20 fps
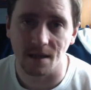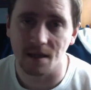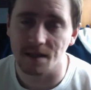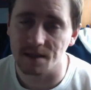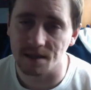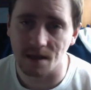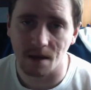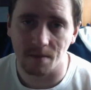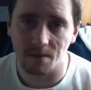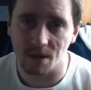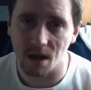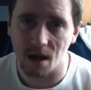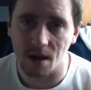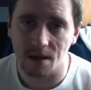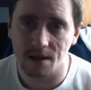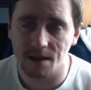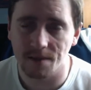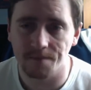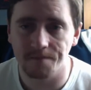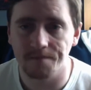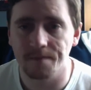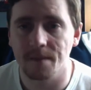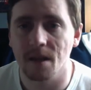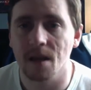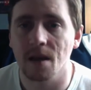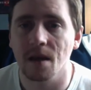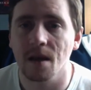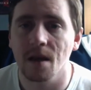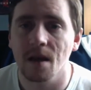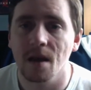It's not blocked.
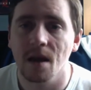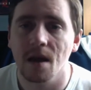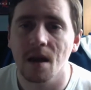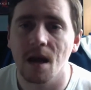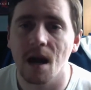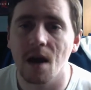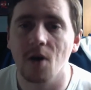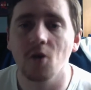Uh,